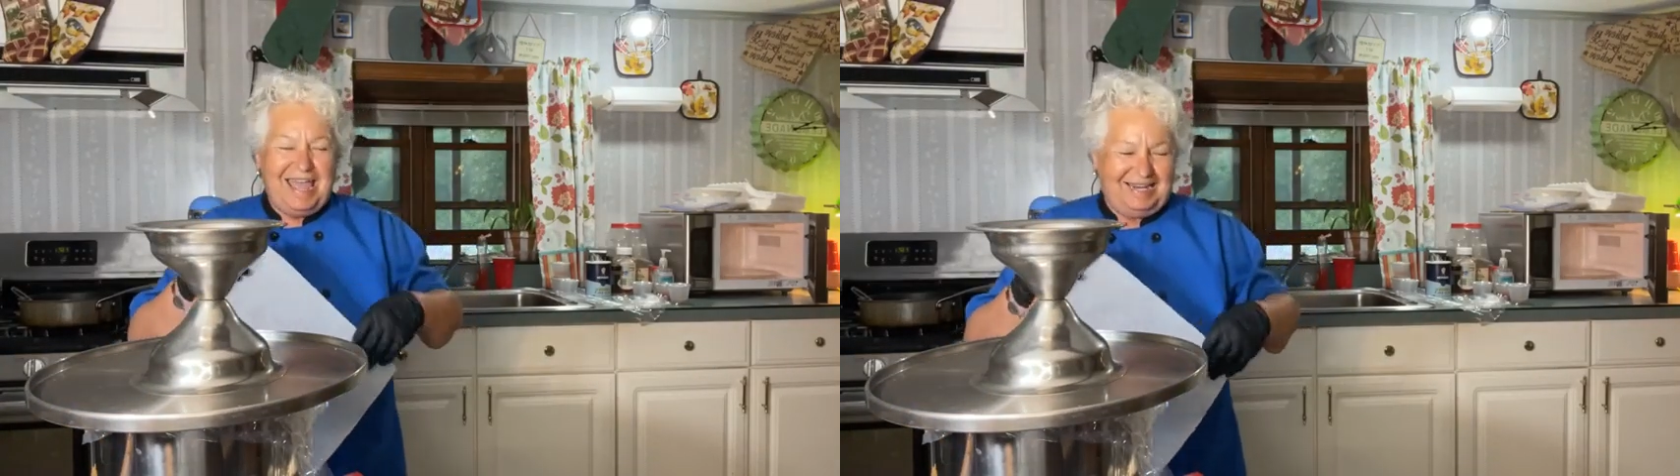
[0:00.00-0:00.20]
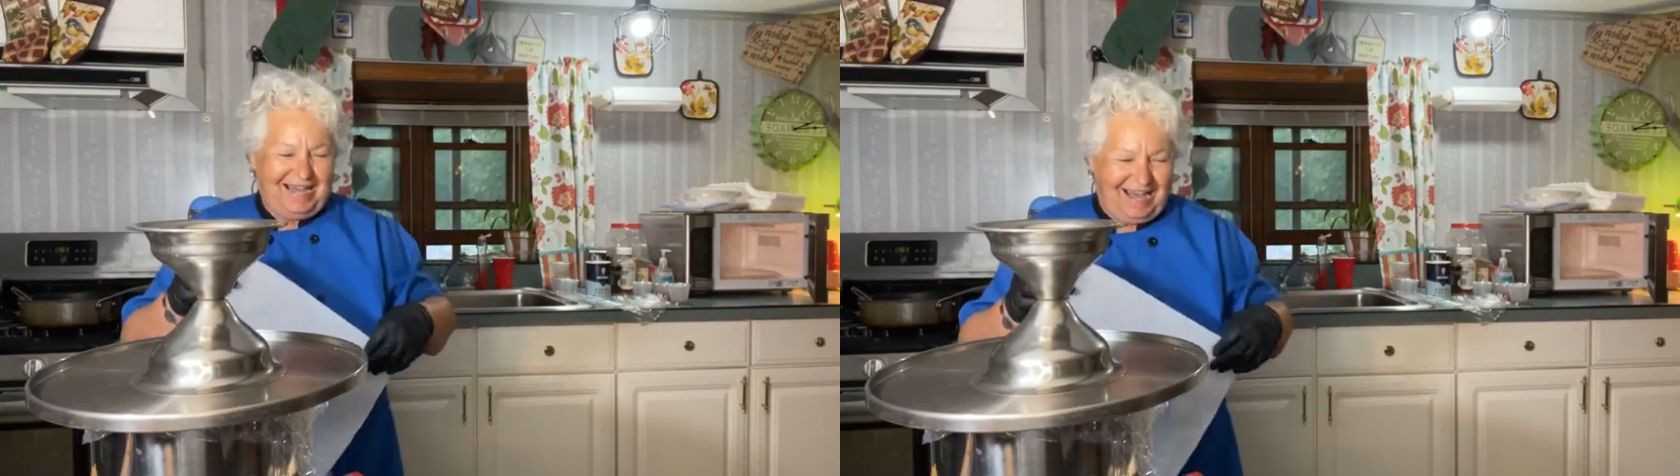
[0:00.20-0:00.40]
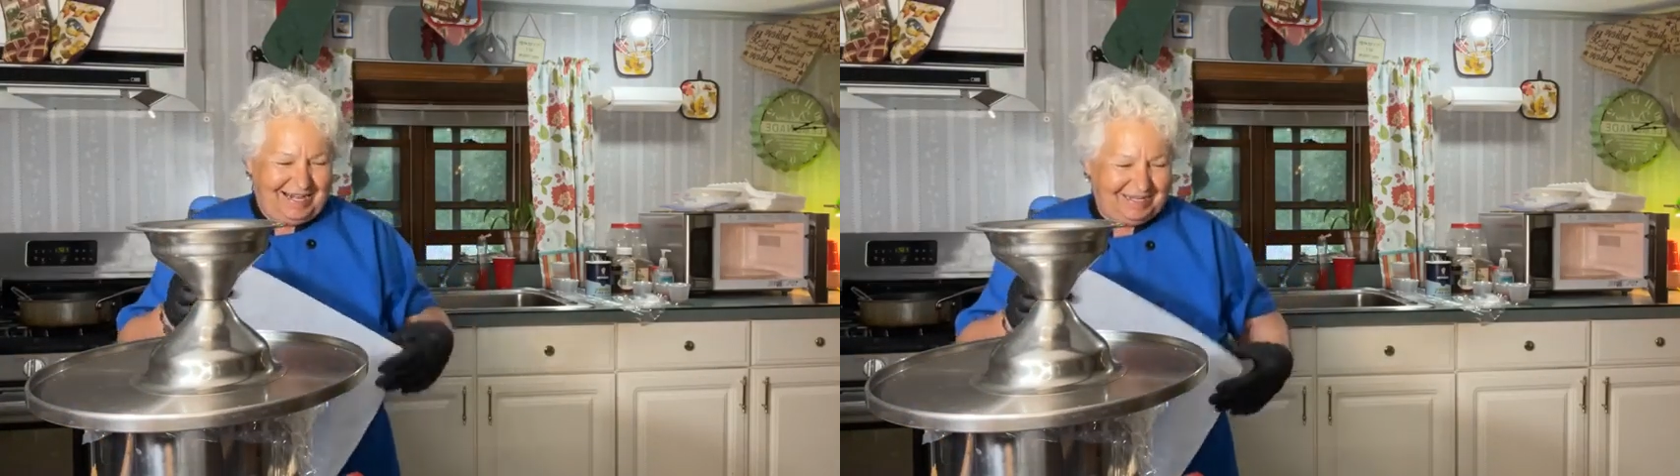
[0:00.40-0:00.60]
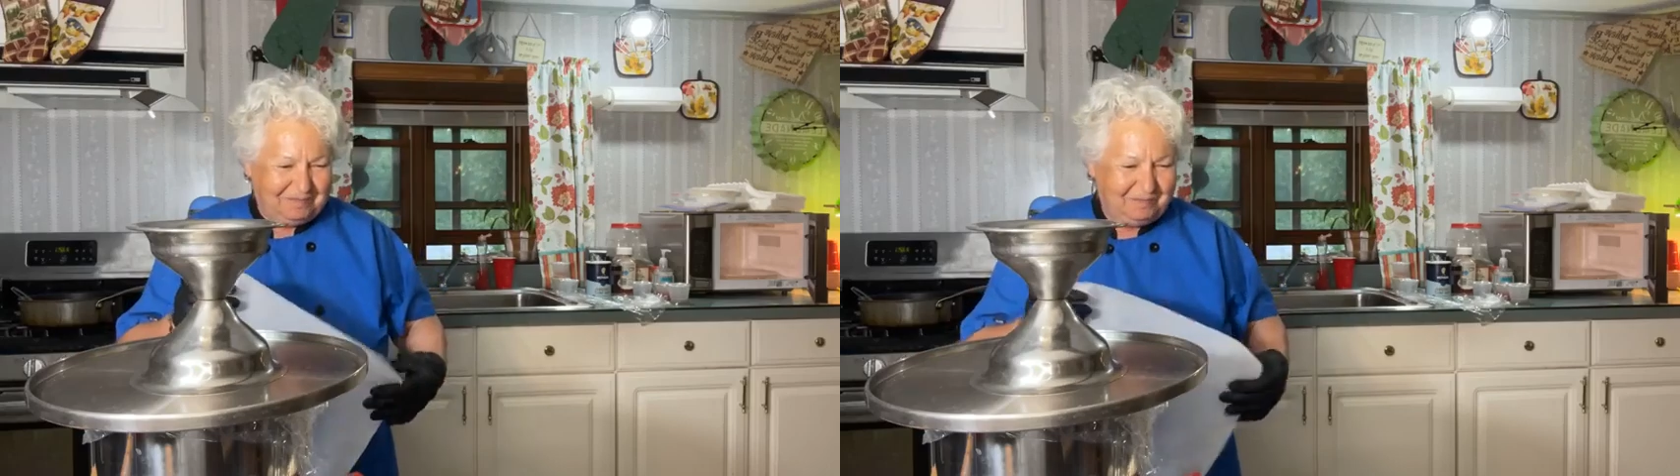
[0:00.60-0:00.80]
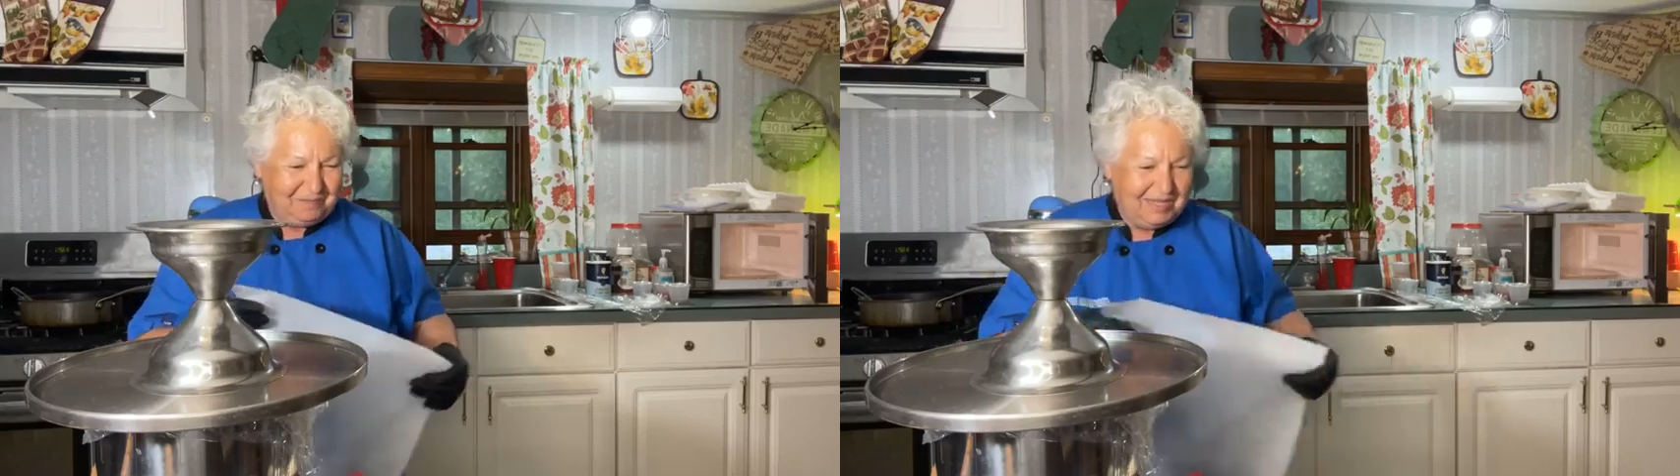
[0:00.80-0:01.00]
and cut it.